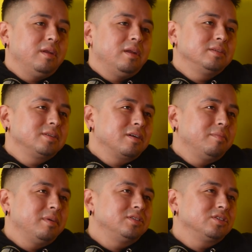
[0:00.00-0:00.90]
and it isn't
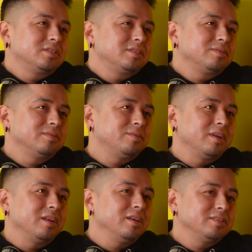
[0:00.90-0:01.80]
good, but it's just
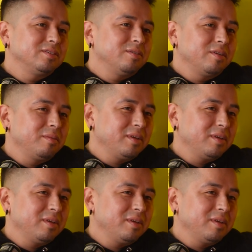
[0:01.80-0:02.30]
what it is. You know what I